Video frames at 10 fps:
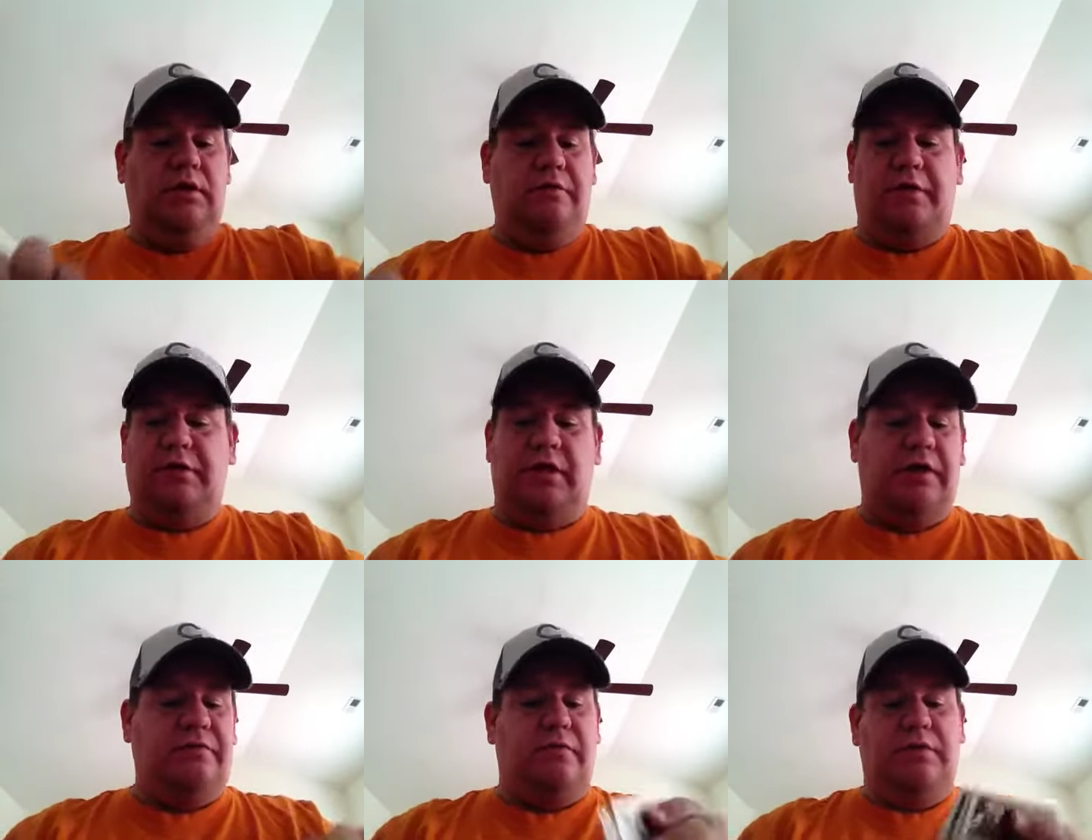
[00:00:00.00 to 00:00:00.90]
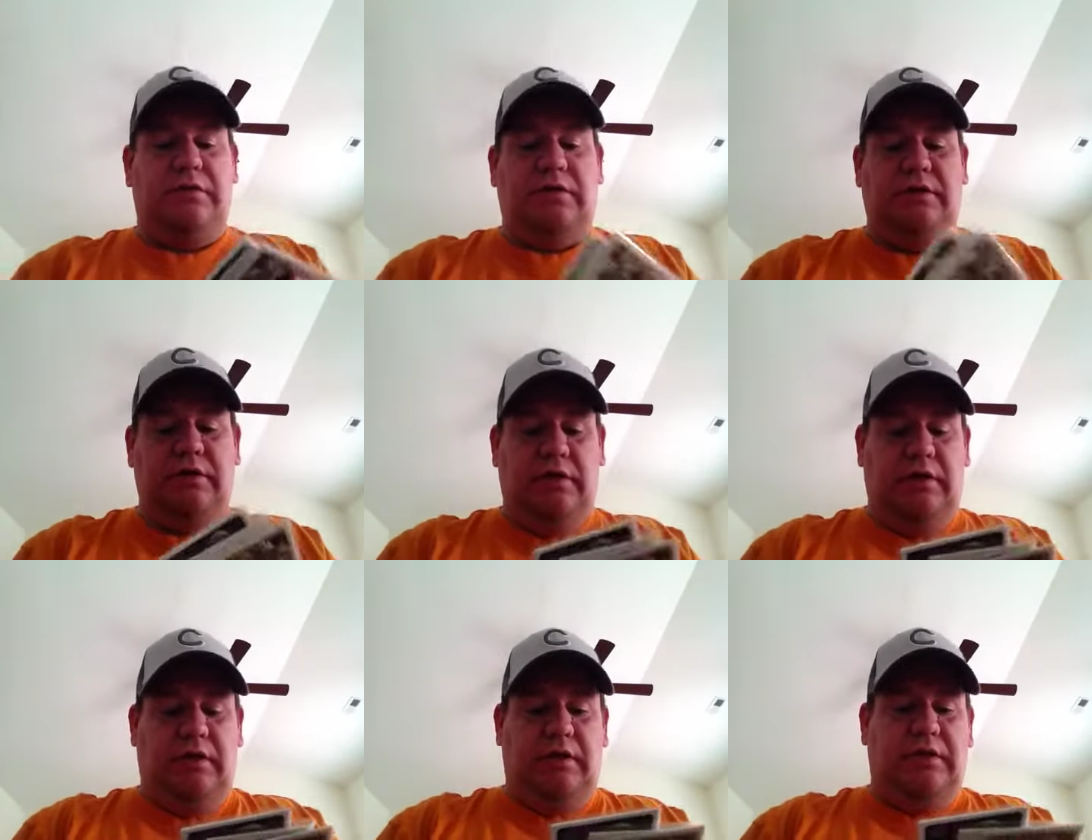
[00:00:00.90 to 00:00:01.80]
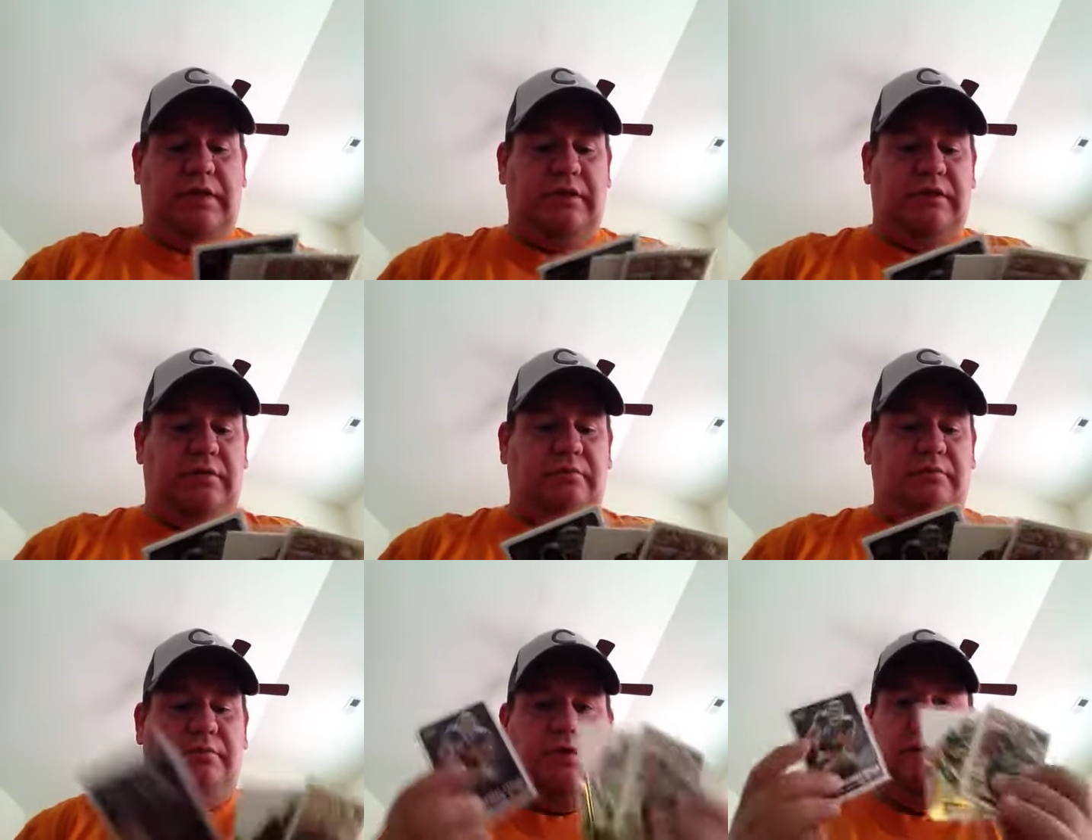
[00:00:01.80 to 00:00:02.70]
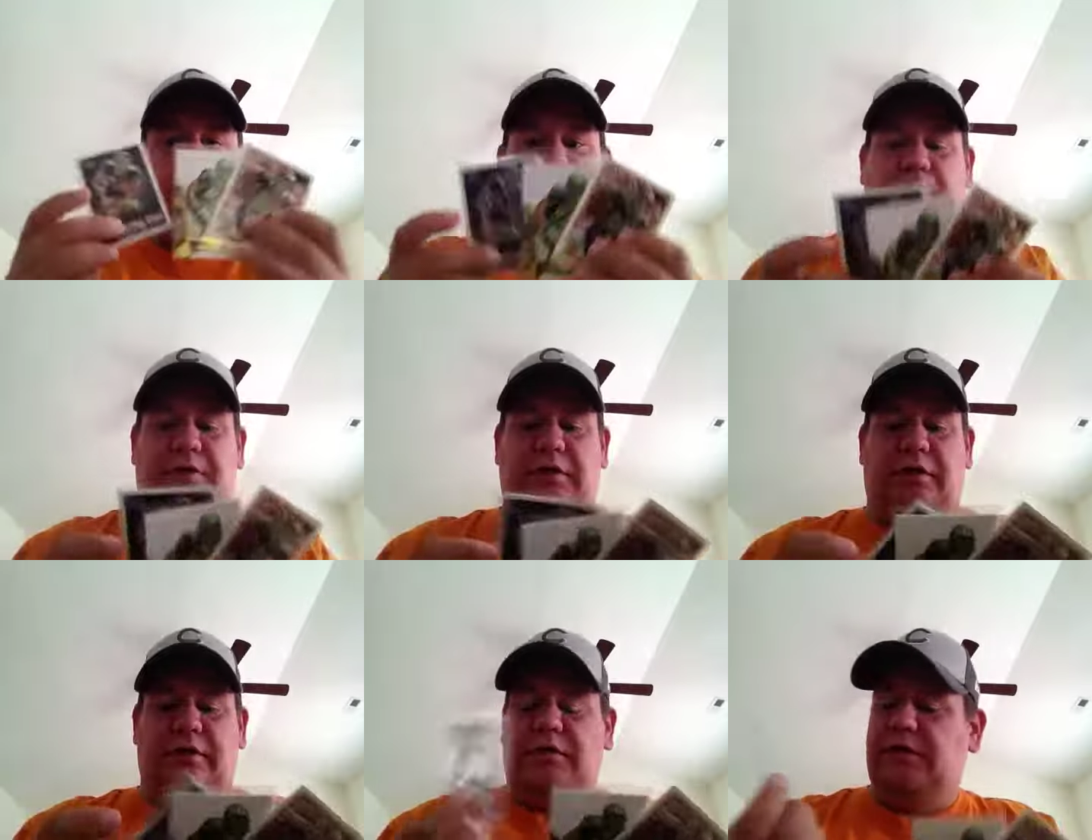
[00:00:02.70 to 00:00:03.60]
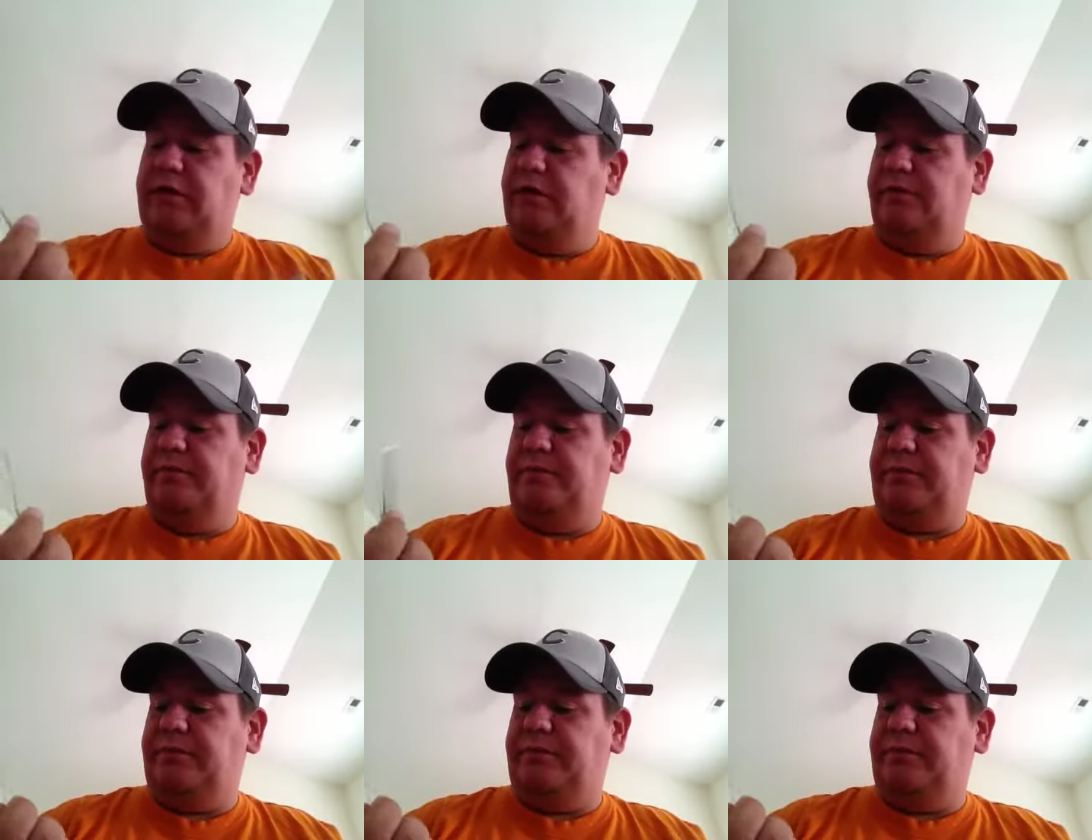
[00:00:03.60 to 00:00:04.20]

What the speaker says: First off, was sent some little bonus cards here.